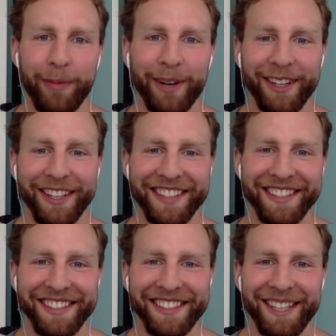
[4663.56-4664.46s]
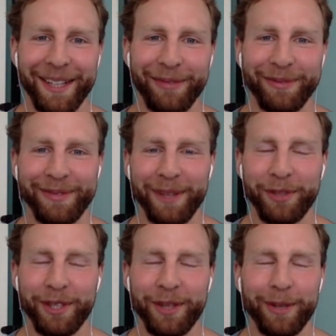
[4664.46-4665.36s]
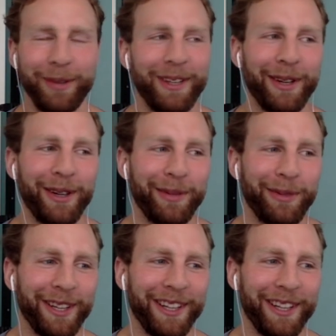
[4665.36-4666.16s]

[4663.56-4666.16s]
podcast all the time. I'm sure you probably know it, but